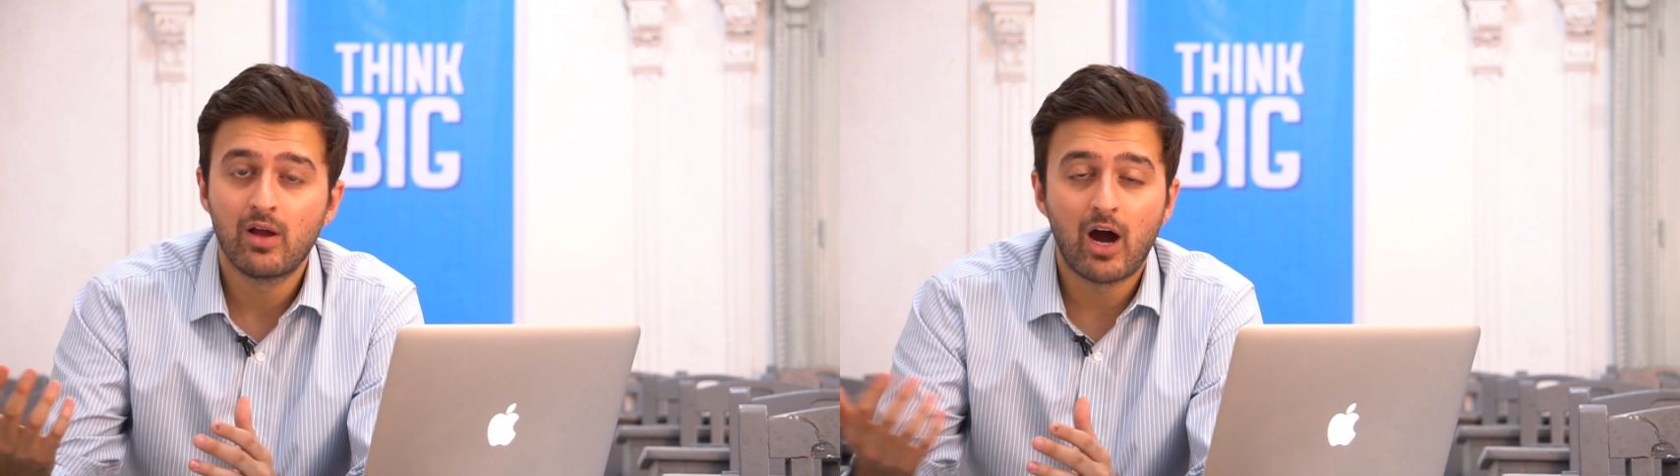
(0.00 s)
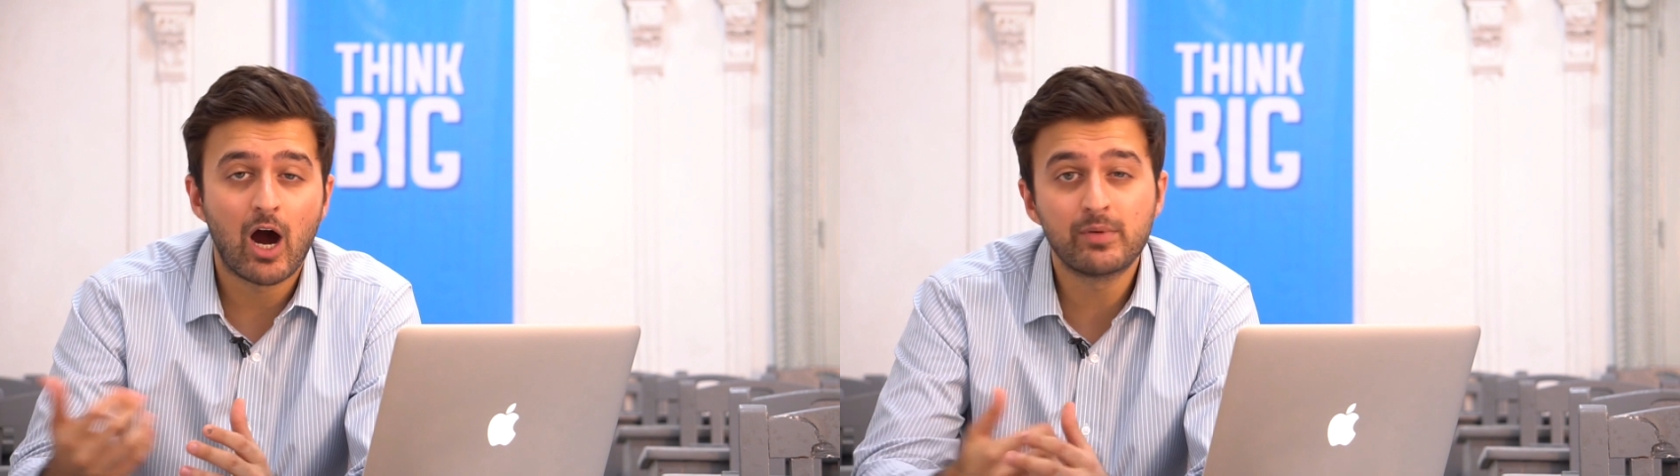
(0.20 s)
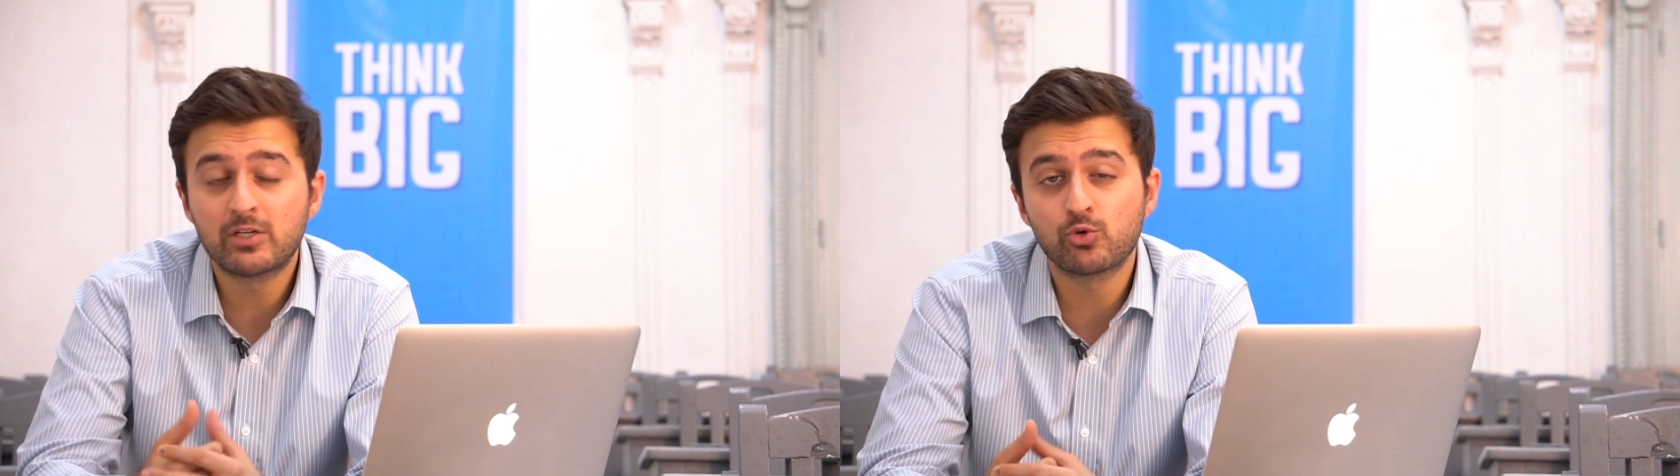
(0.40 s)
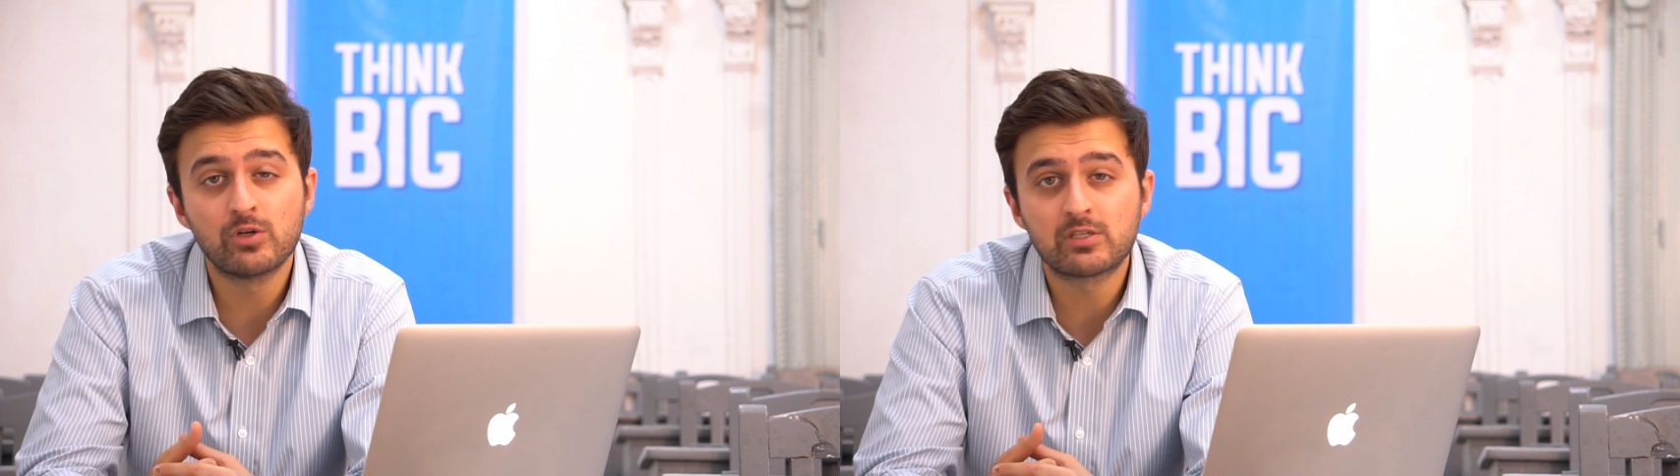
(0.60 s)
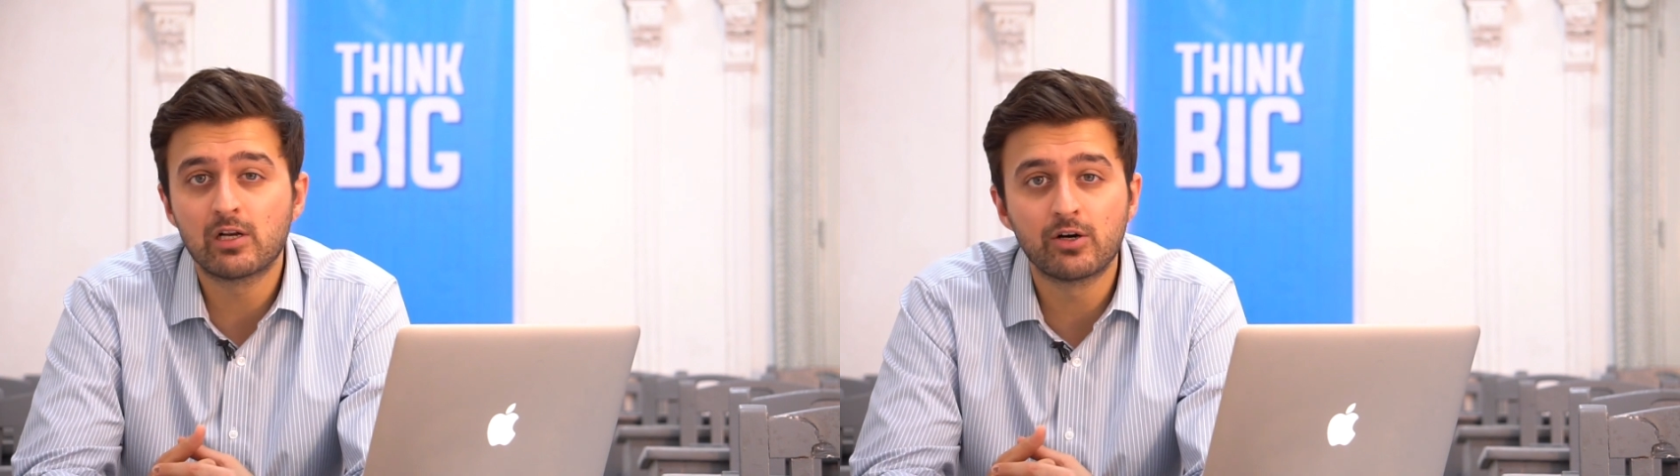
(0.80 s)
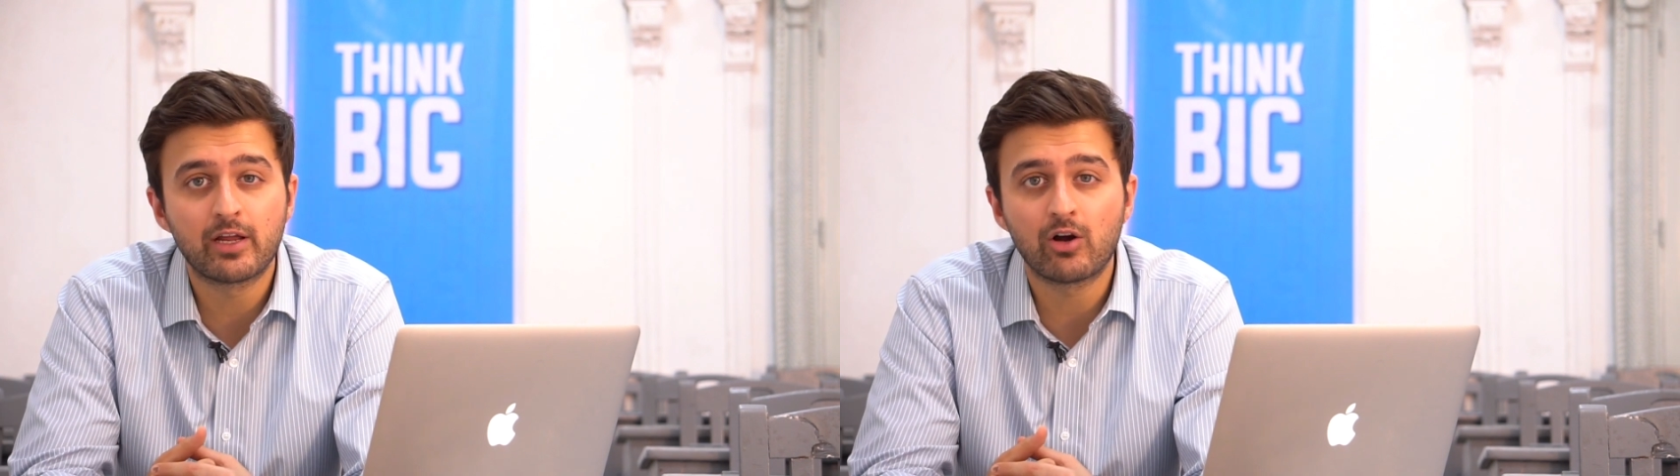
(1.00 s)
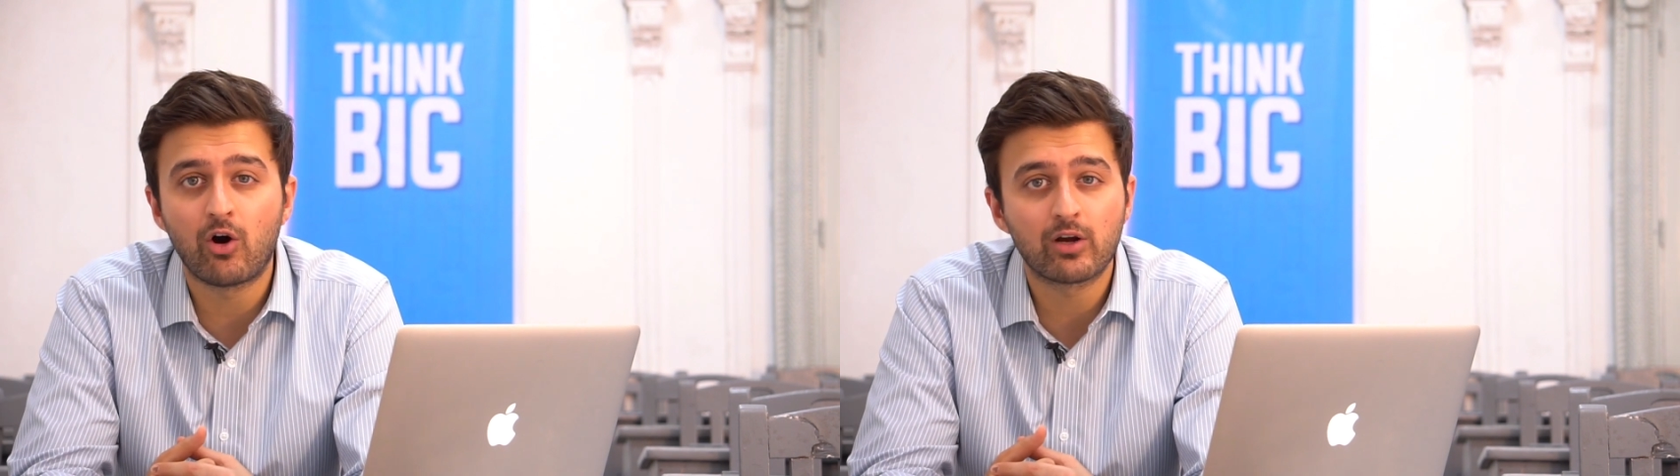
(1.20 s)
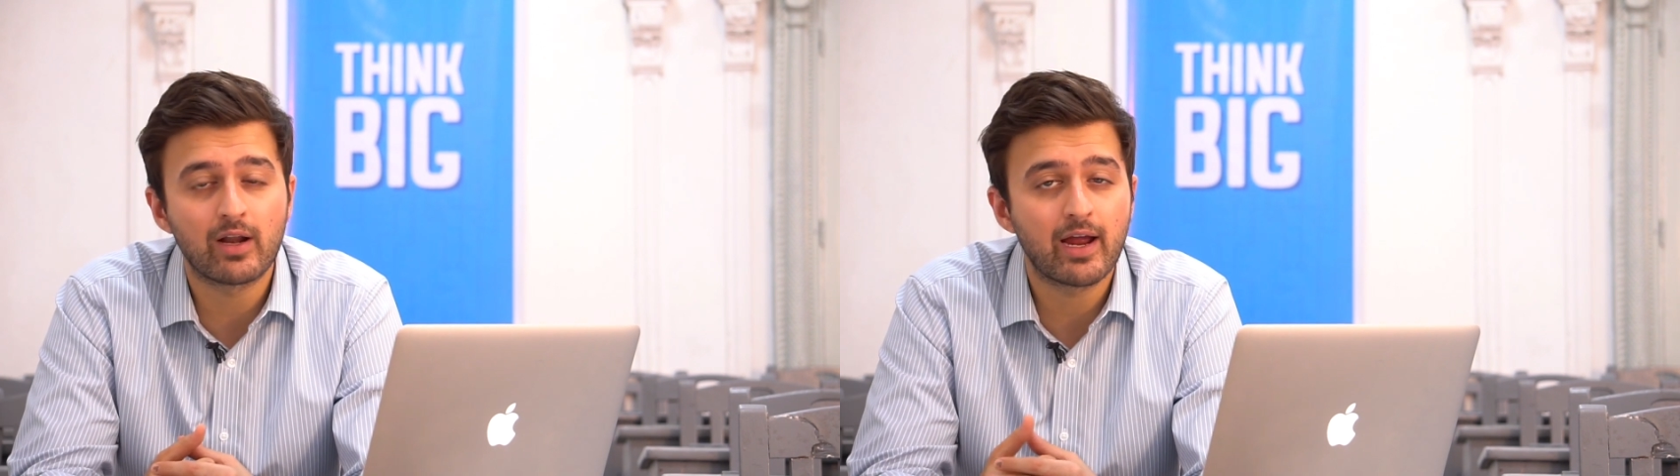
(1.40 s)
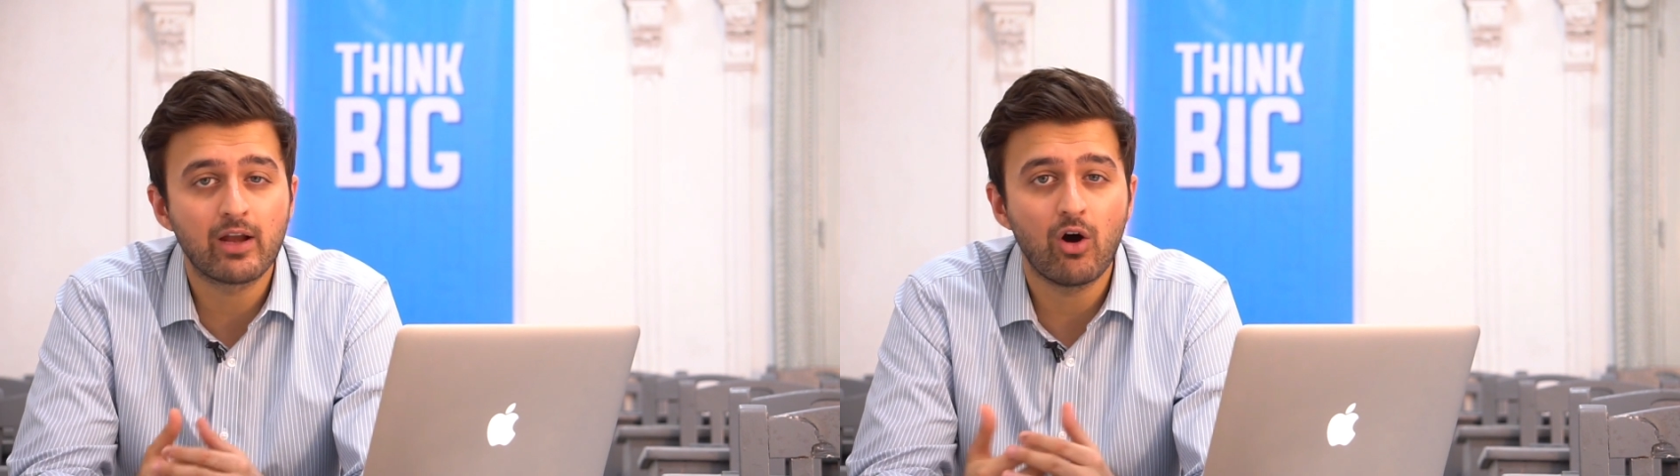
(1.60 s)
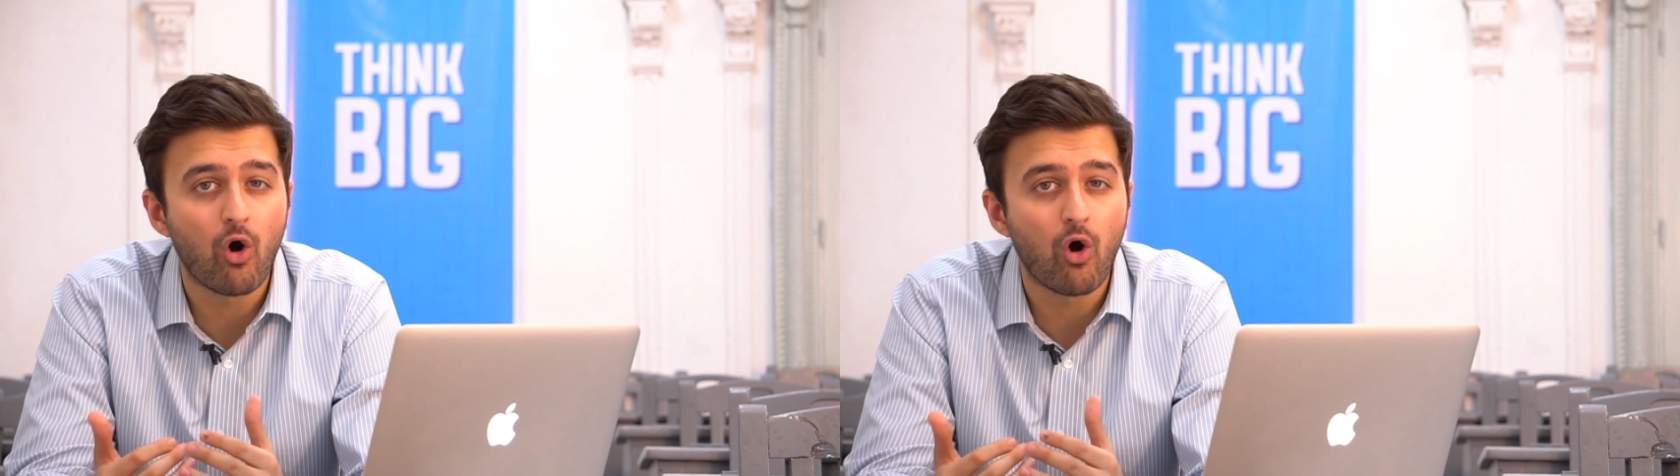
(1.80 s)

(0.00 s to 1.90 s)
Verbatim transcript: How many students are learning online?